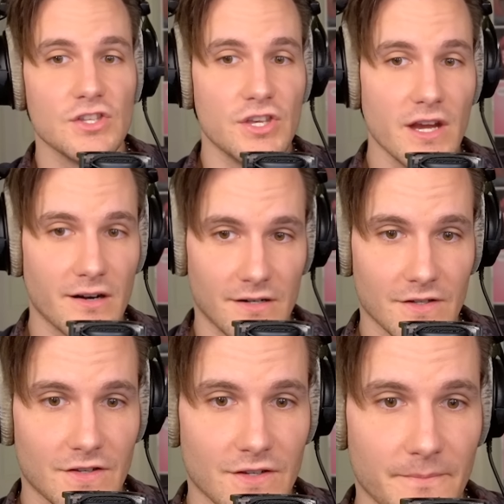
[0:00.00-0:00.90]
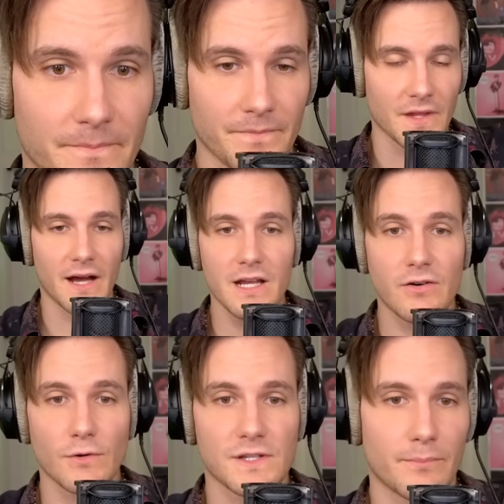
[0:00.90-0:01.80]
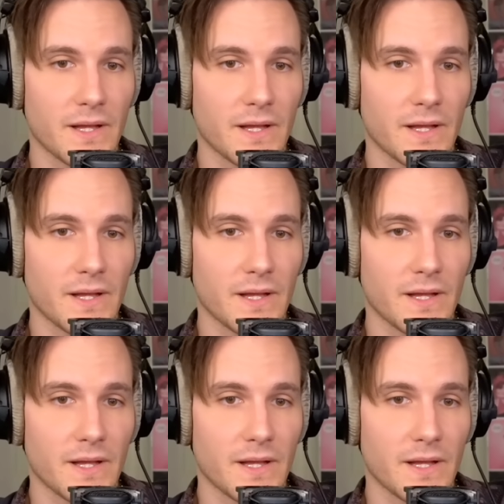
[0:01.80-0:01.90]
years! I grow some